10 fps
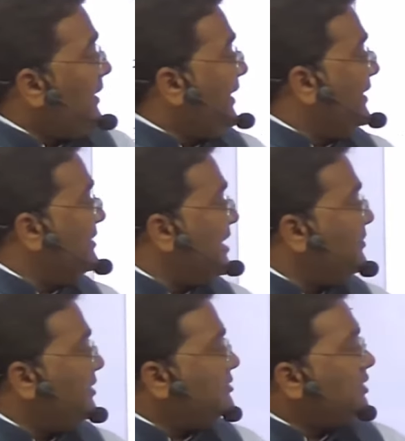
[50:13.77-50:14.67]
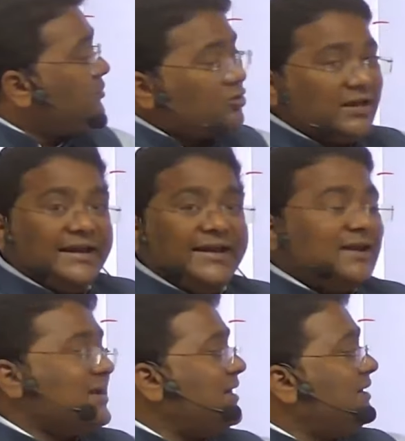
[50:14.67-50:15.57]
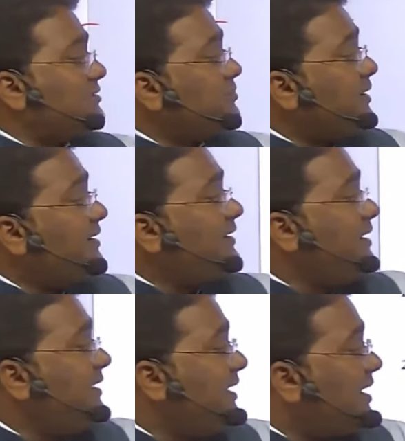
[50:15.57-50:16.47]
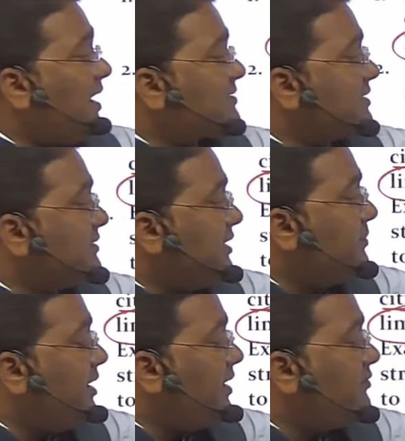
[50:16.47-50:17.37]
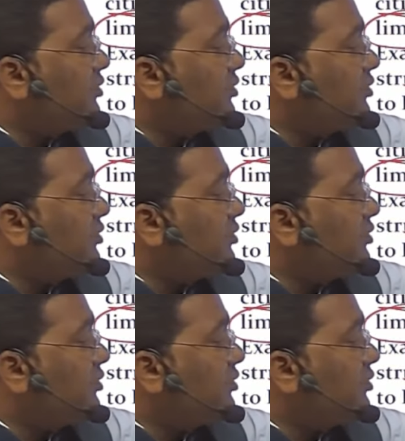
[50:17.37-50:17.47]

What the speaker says: he did not mention about the Indian context, but here asking the demand of the